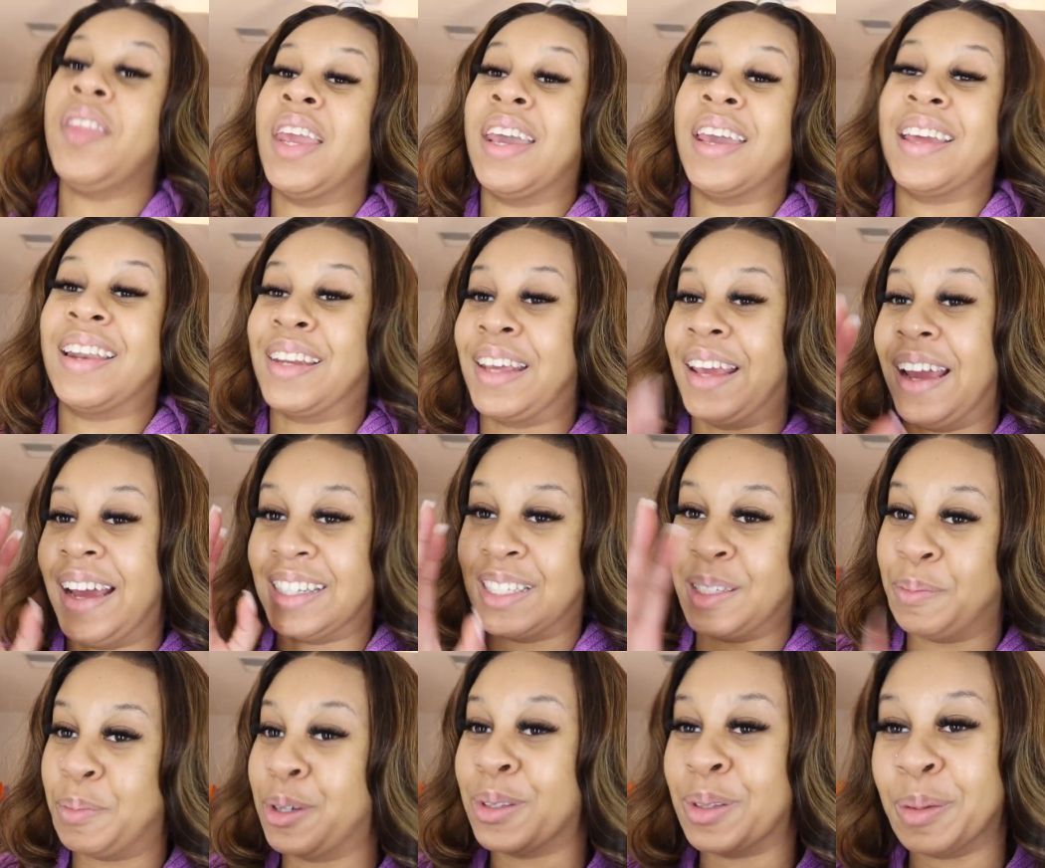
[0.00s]
And yeah, I
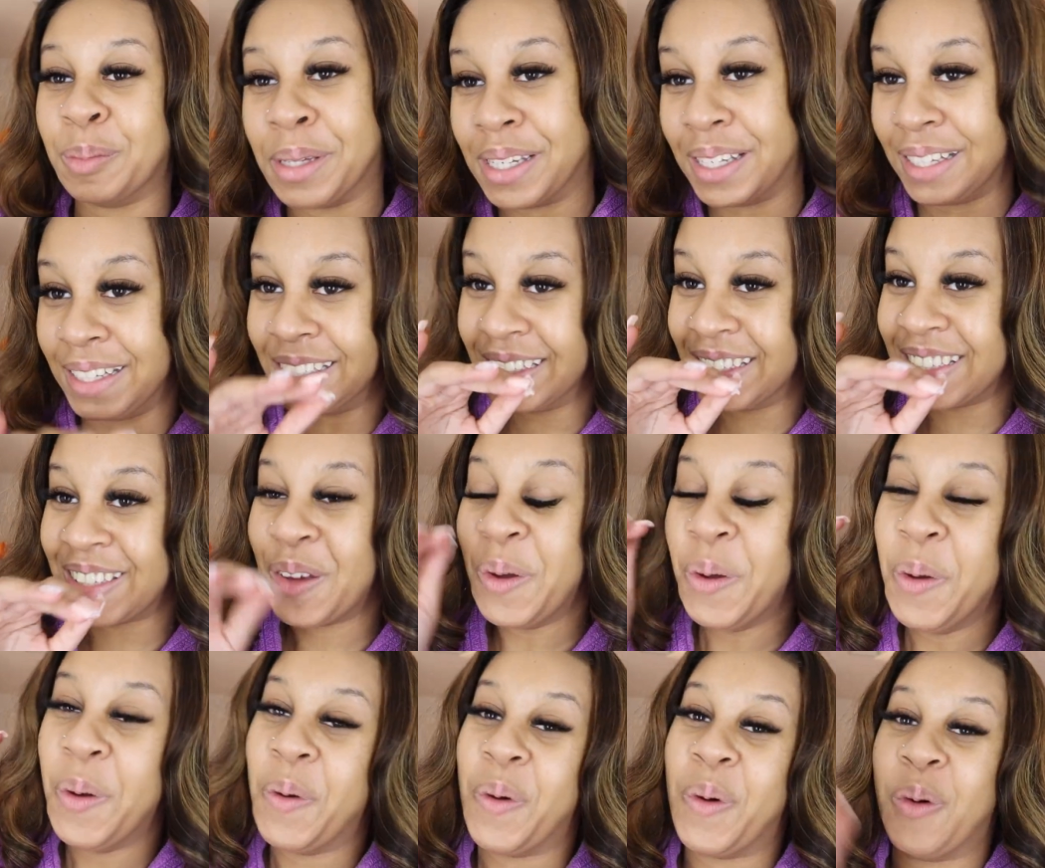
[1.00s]
spilled the beans
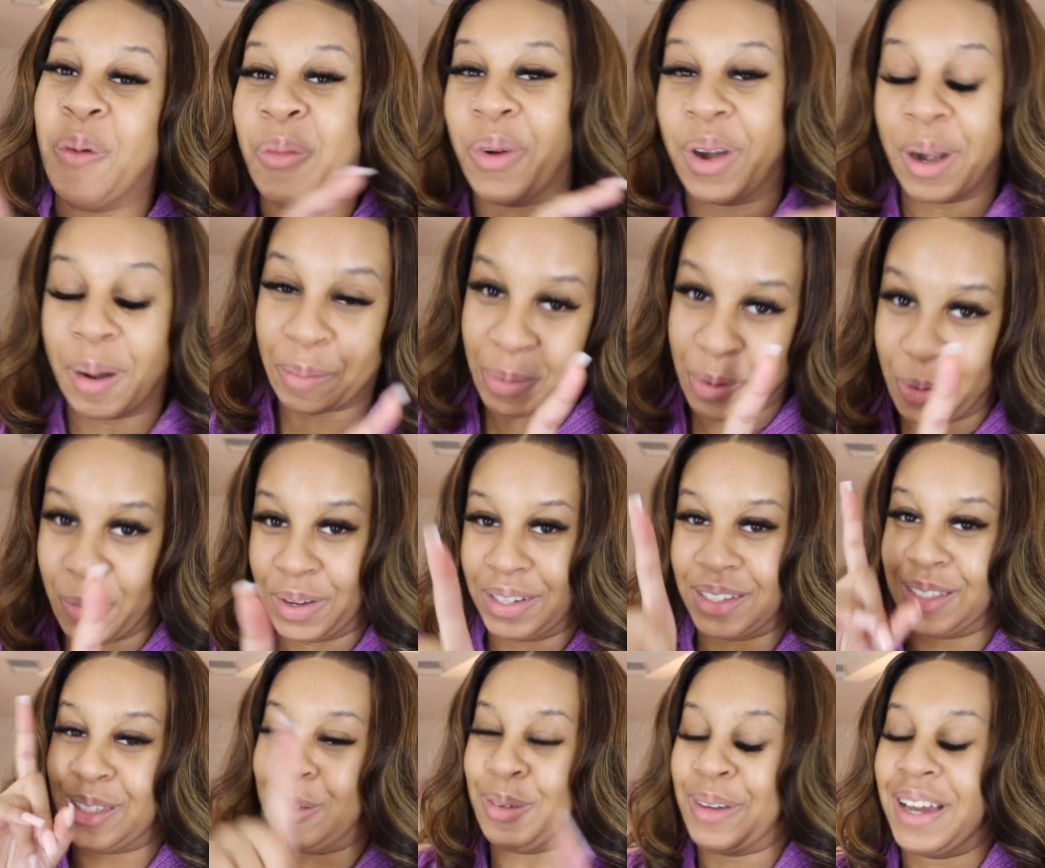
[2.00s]
on where I'm going,
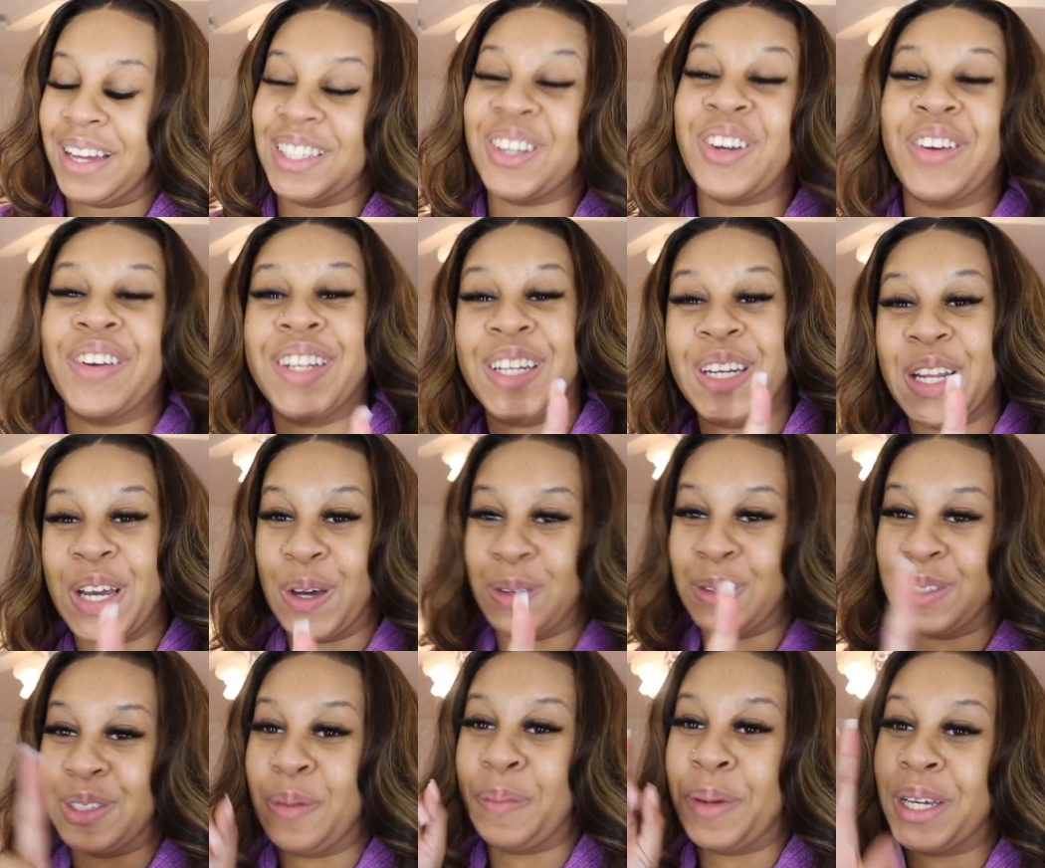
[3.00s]
so you guys already know.
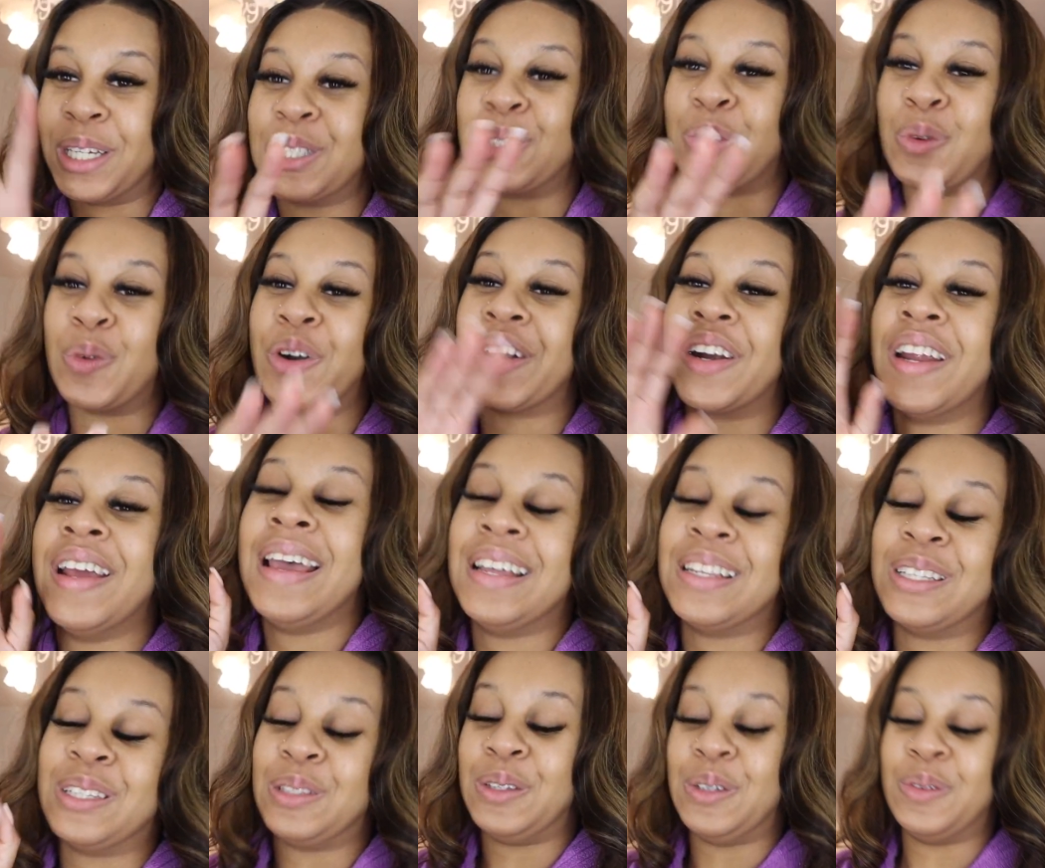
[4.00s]
So make sure
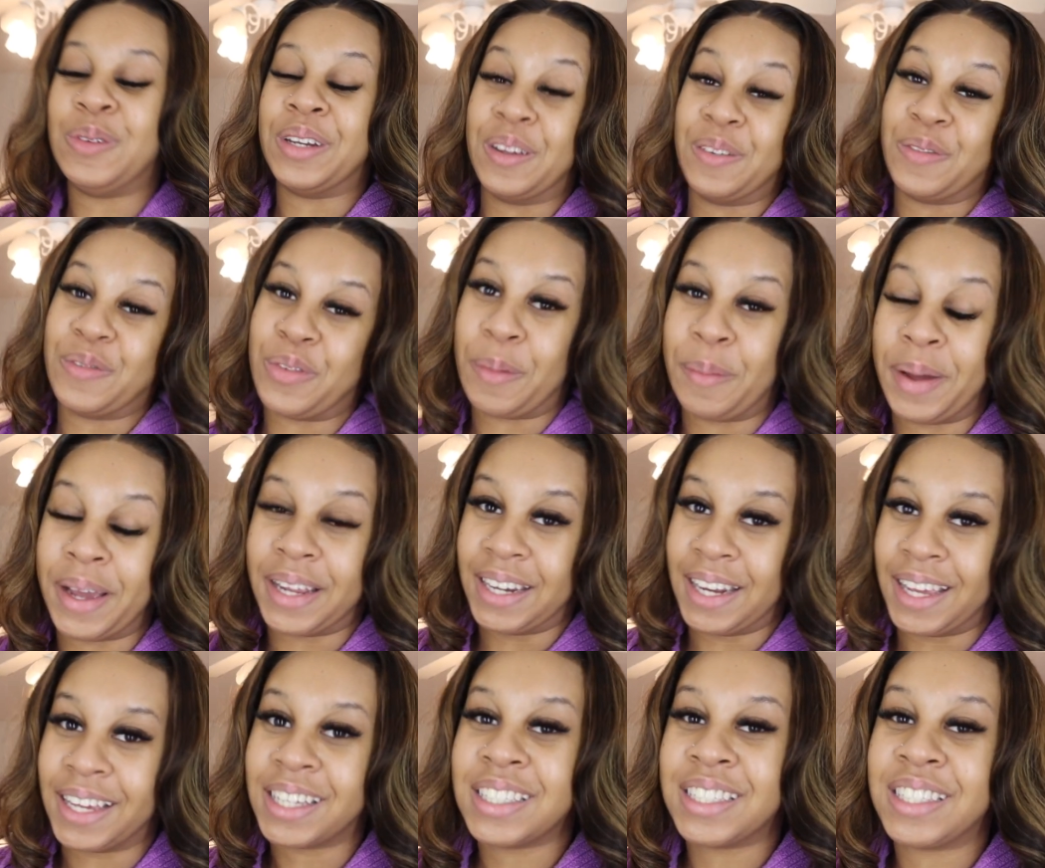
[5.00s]
to tune in for my
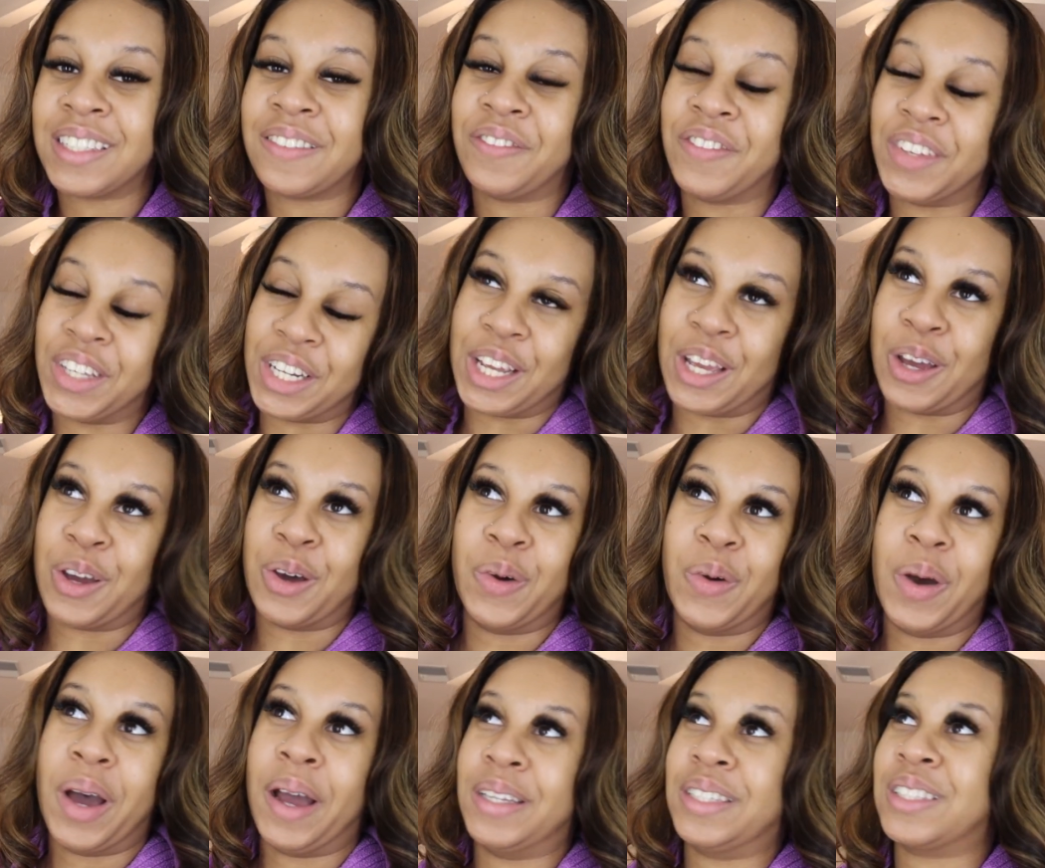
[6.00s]
next
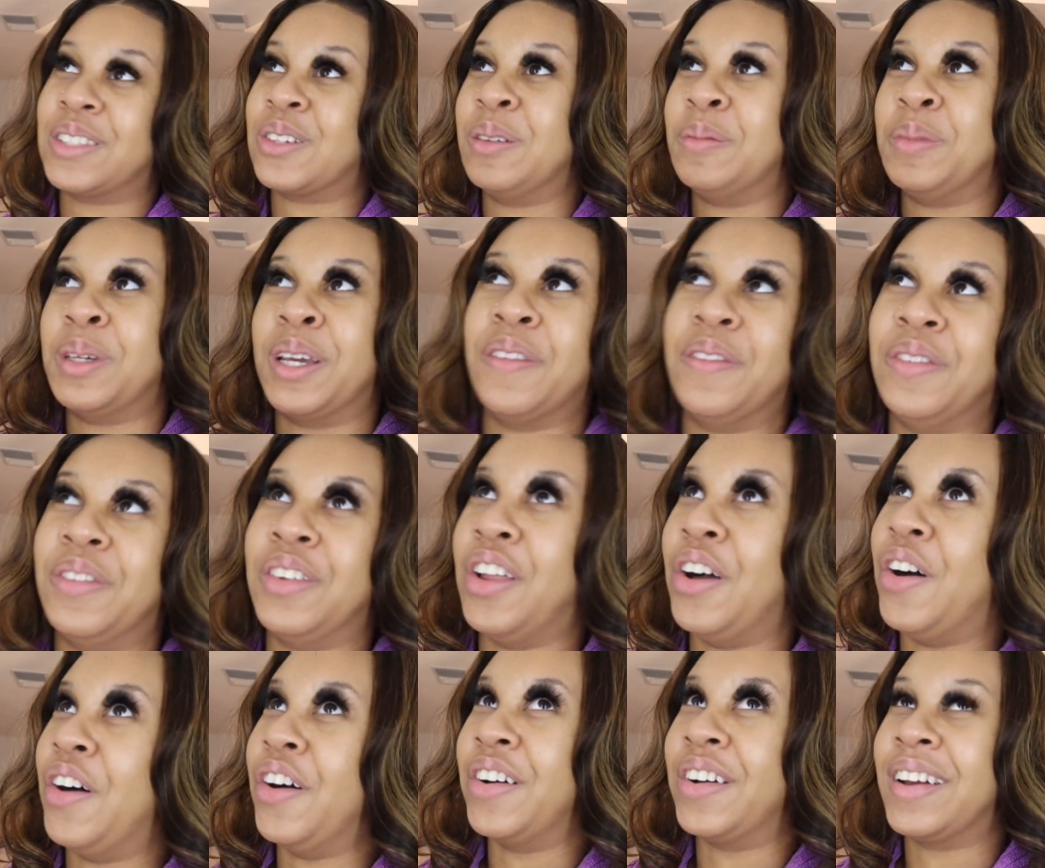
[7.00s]
video. It's gonna be a
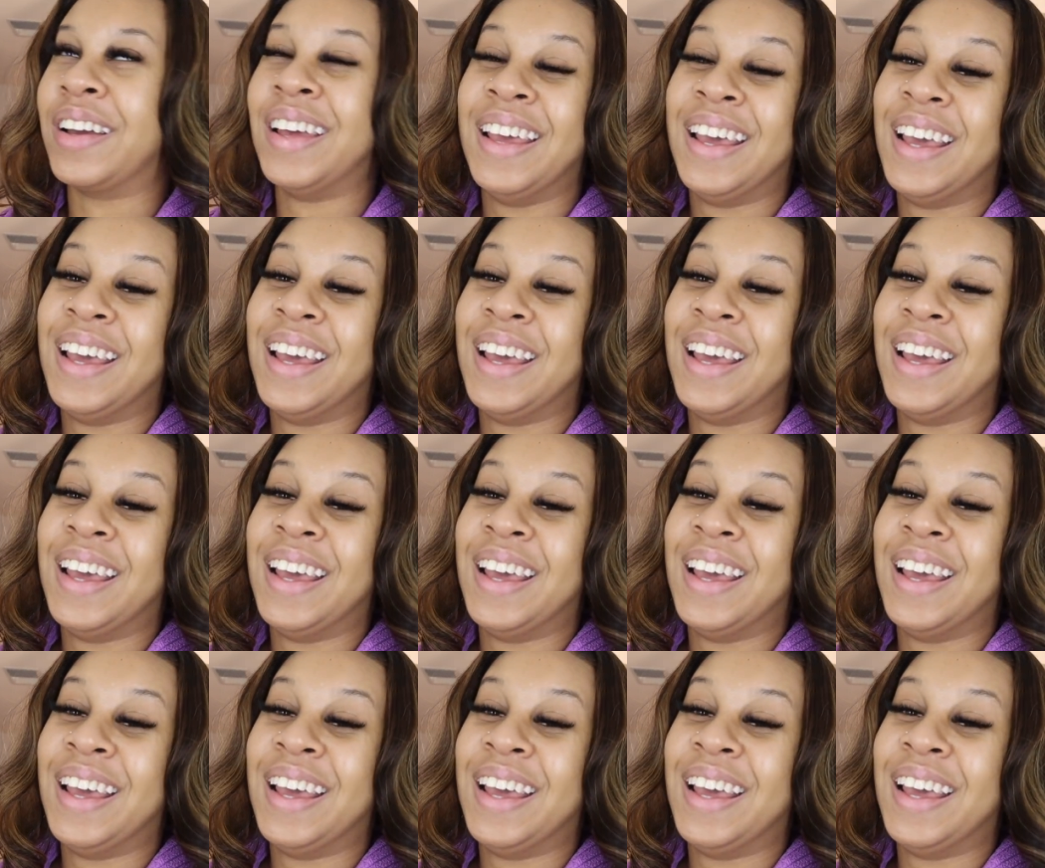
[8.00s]
vlog.